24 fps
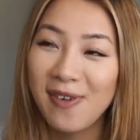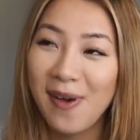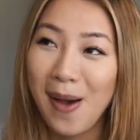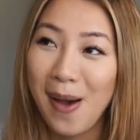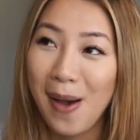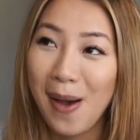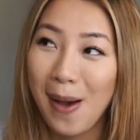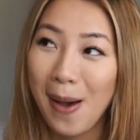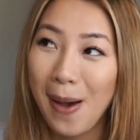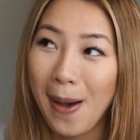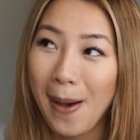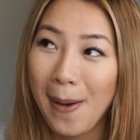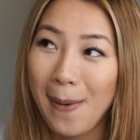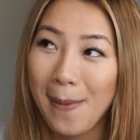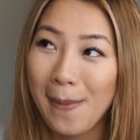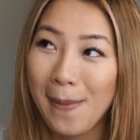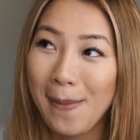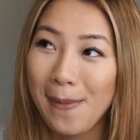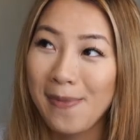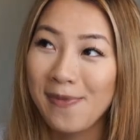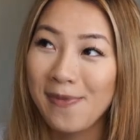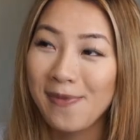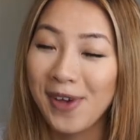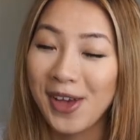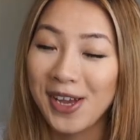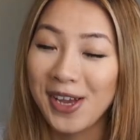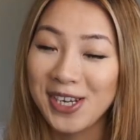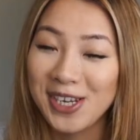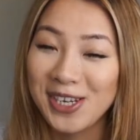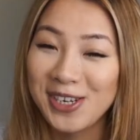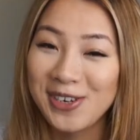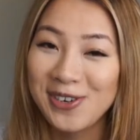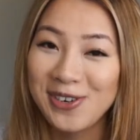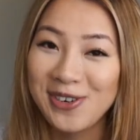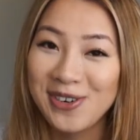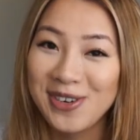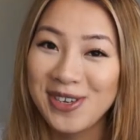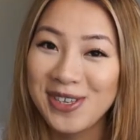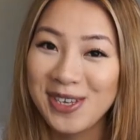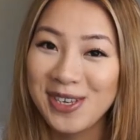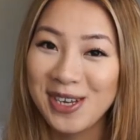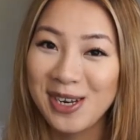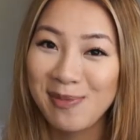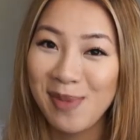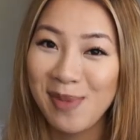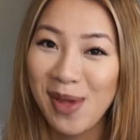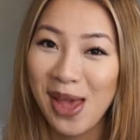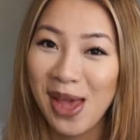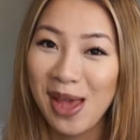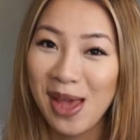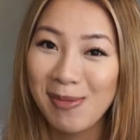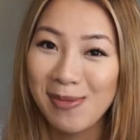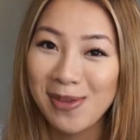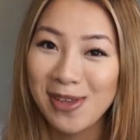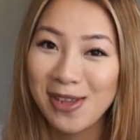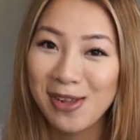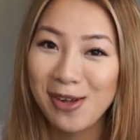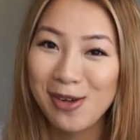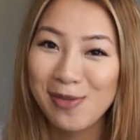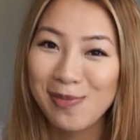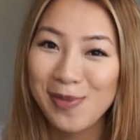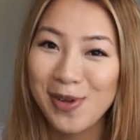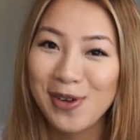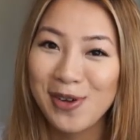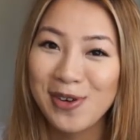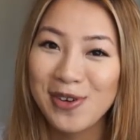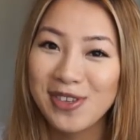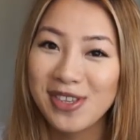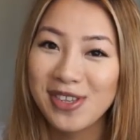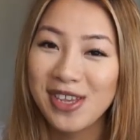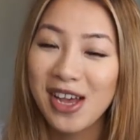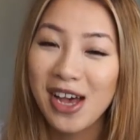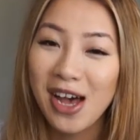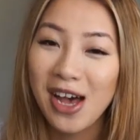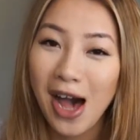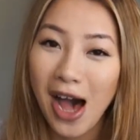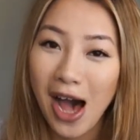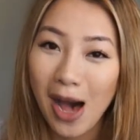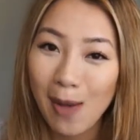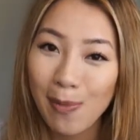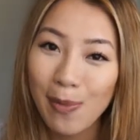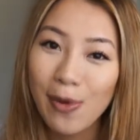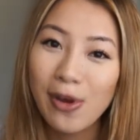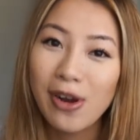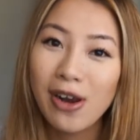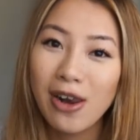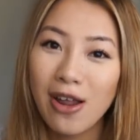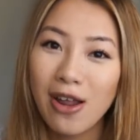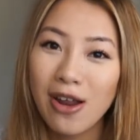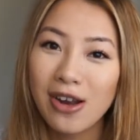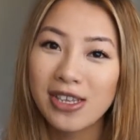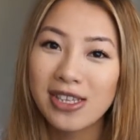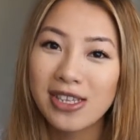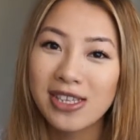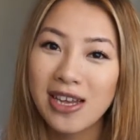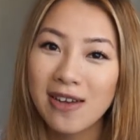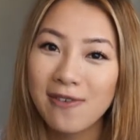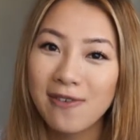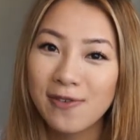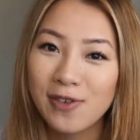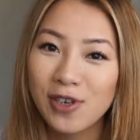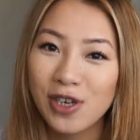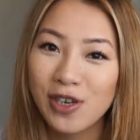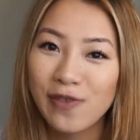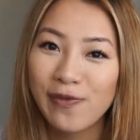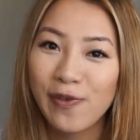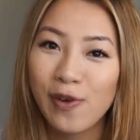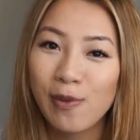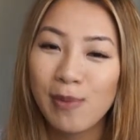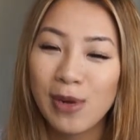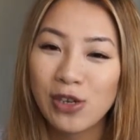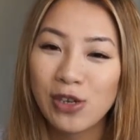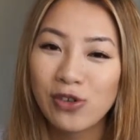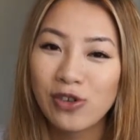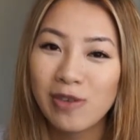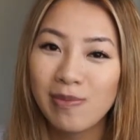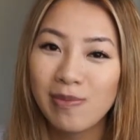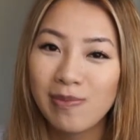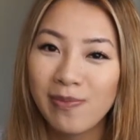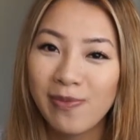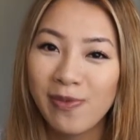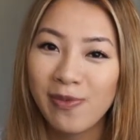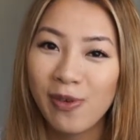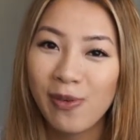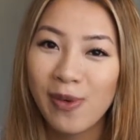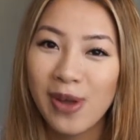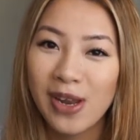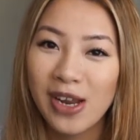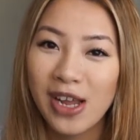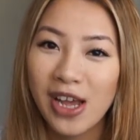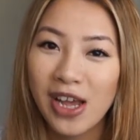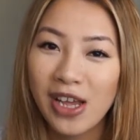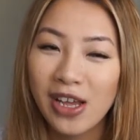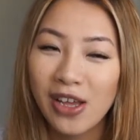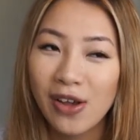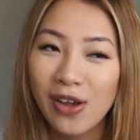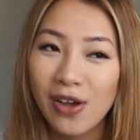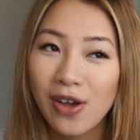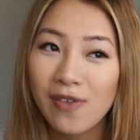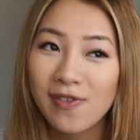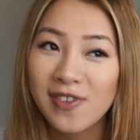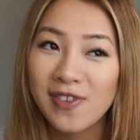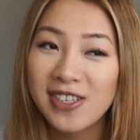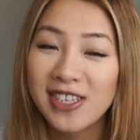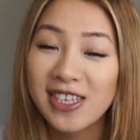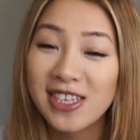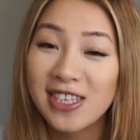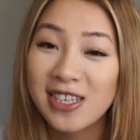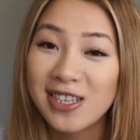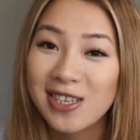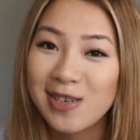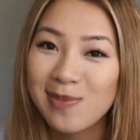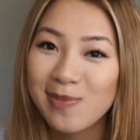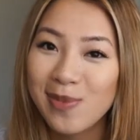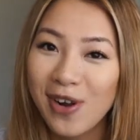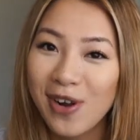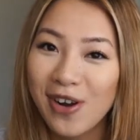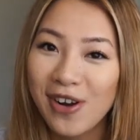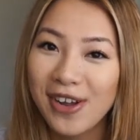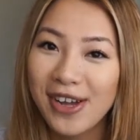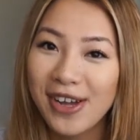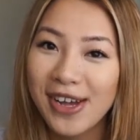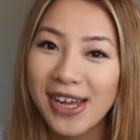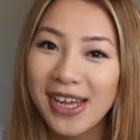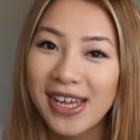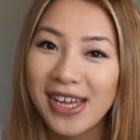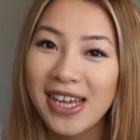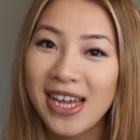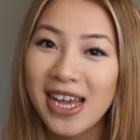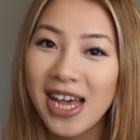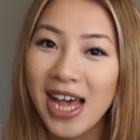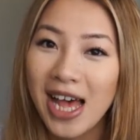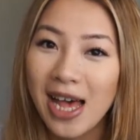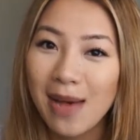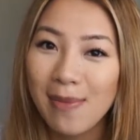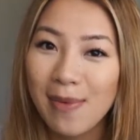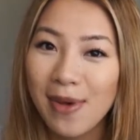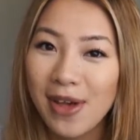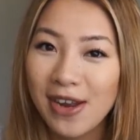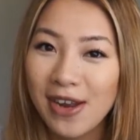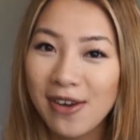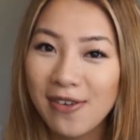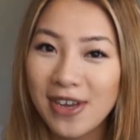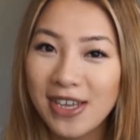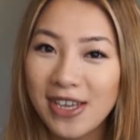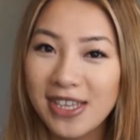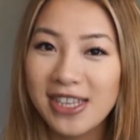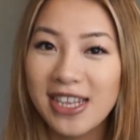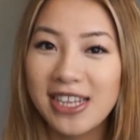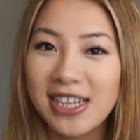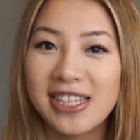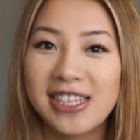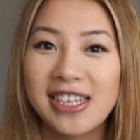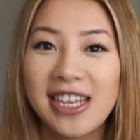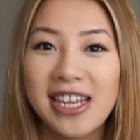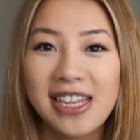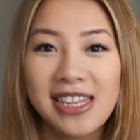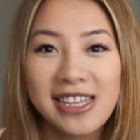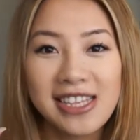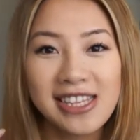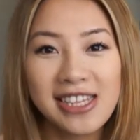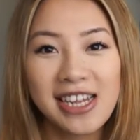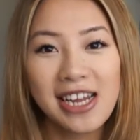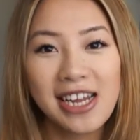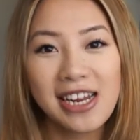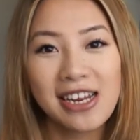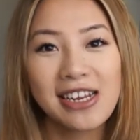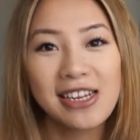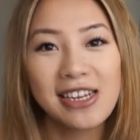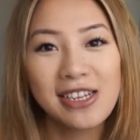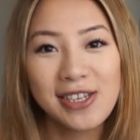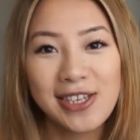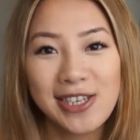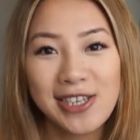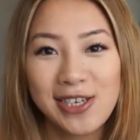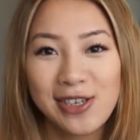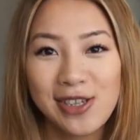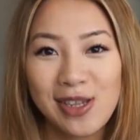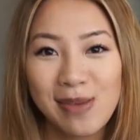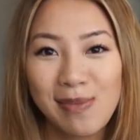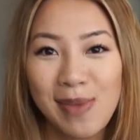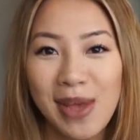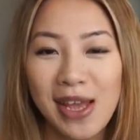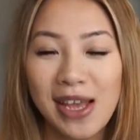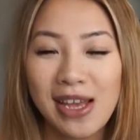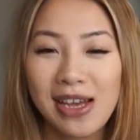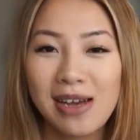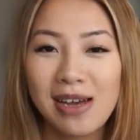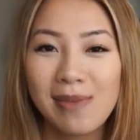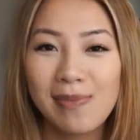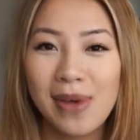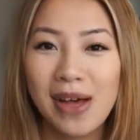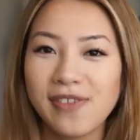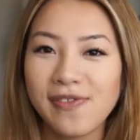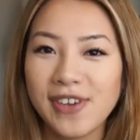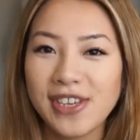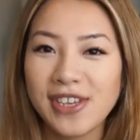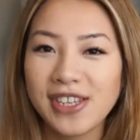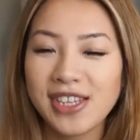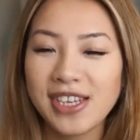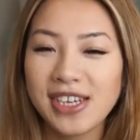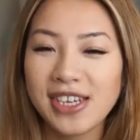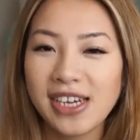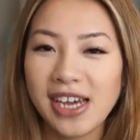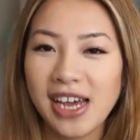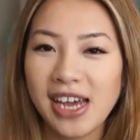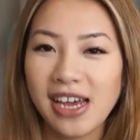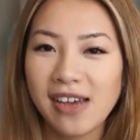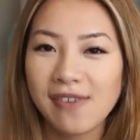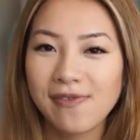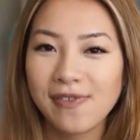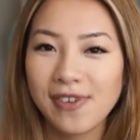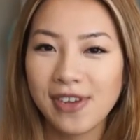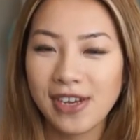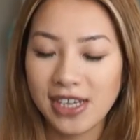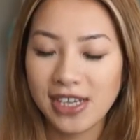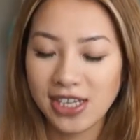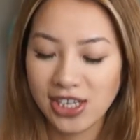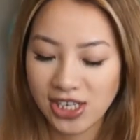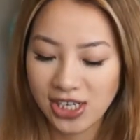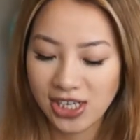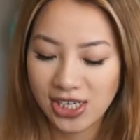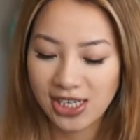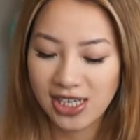fashion haul is going to be heaps long because I bought a lot of stuff just for my trip for when I go overseas to Boracay. But anyways, let's get started into the makeup. First thing I have here is just